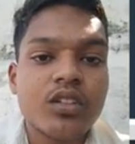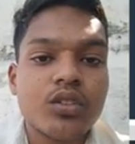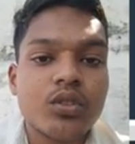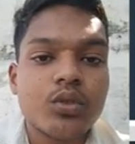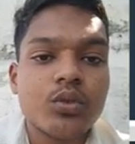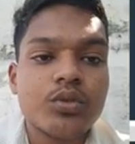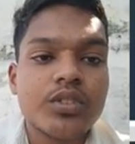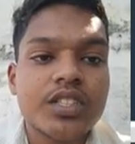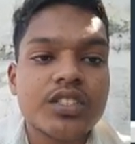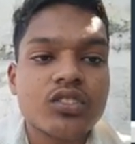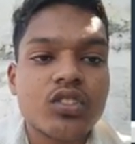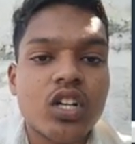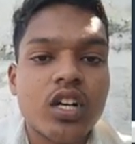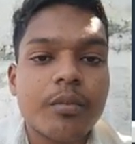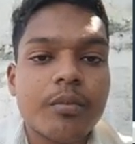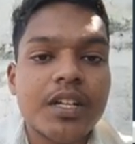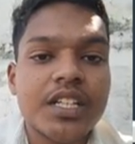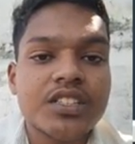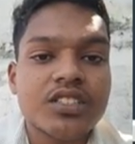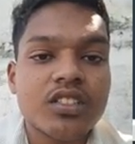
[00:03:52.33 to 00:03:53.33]
uses
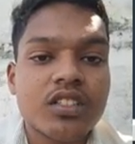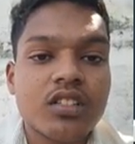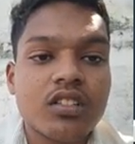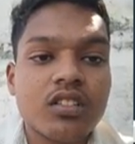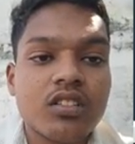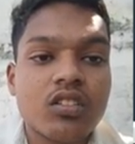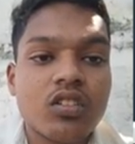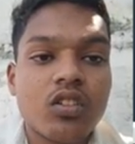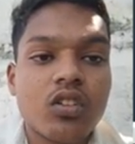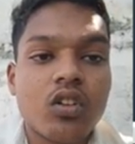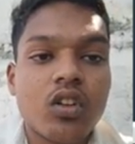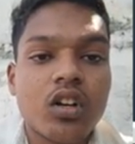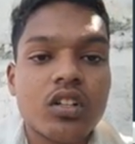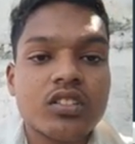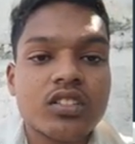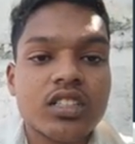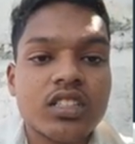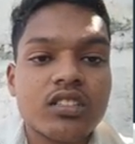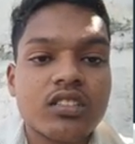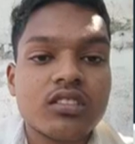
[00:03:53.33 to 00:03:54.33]
combinational
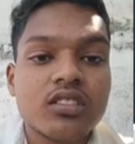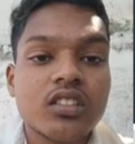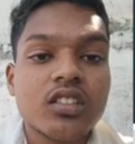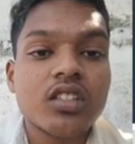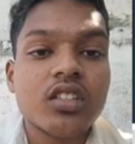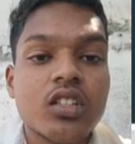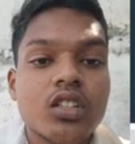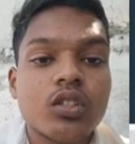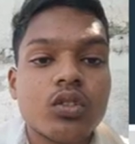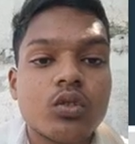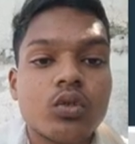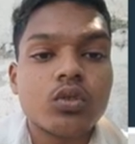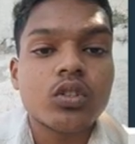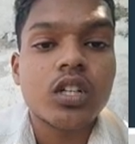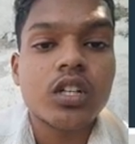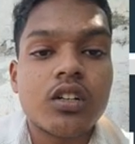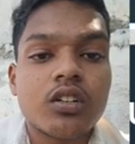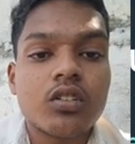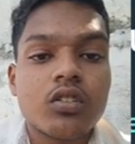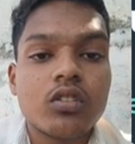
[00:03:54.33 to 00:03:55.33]
logic to
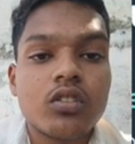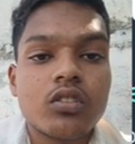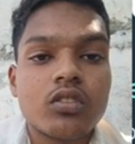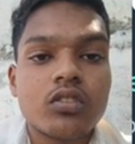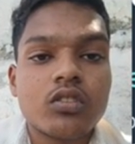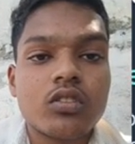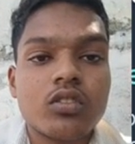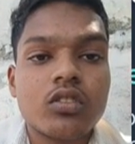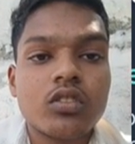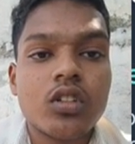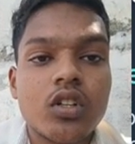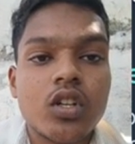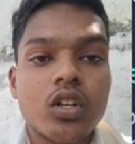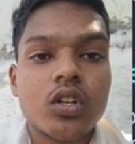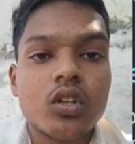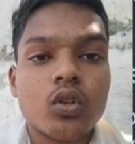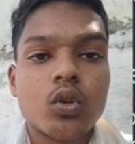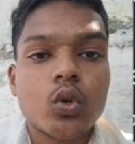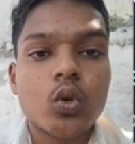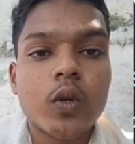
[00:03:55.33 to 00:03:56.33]
control
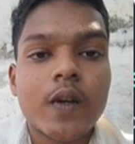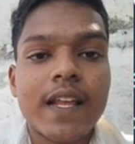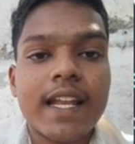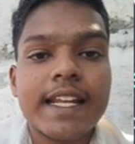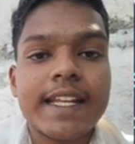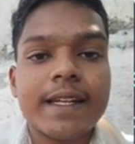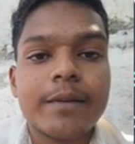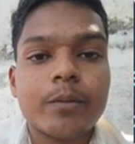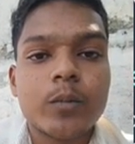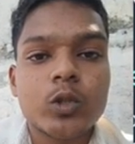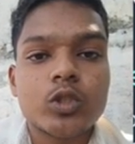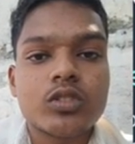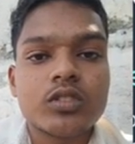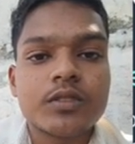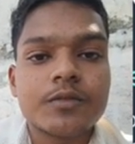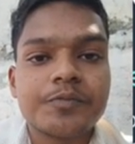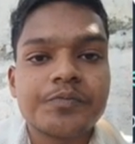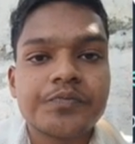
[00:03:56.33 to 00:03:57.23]
toggle inputs.